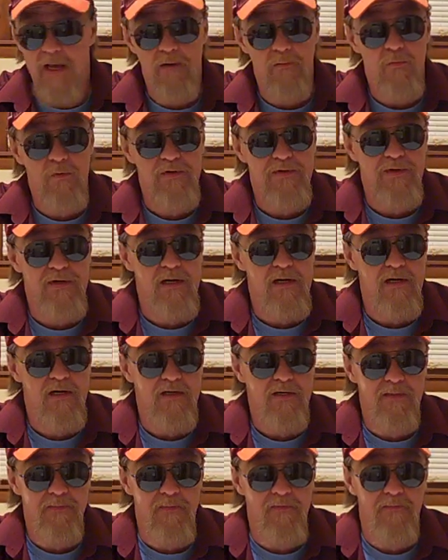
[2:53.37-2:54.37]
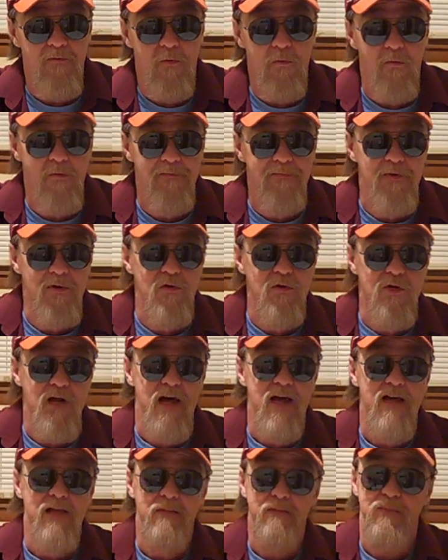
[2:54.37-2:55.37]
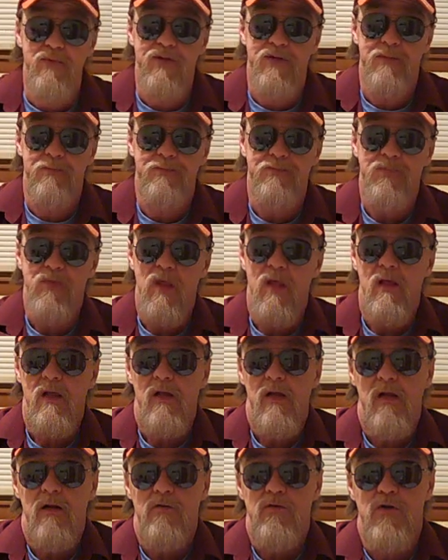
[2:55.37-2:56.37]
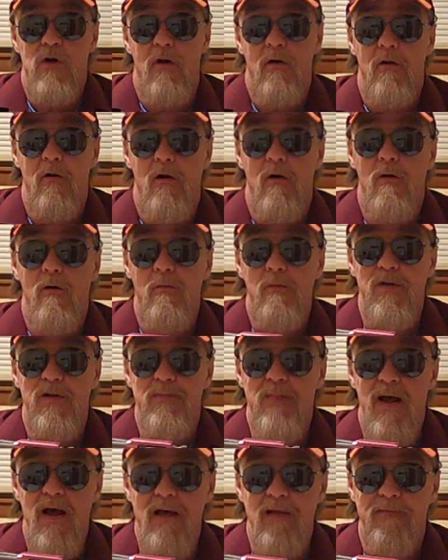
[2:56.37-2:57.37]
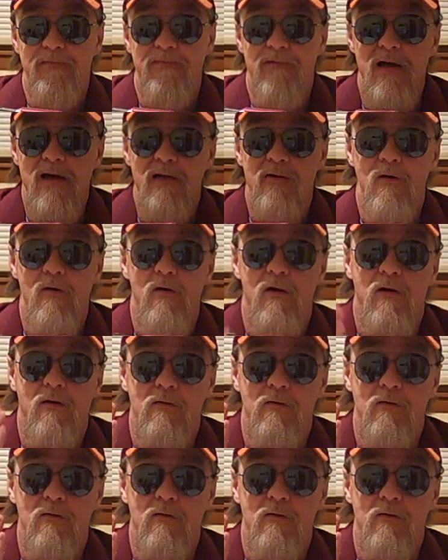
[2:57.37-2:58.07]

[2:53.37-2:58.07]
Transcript: and we've seen this before a few times. Charter Arms Pathfinder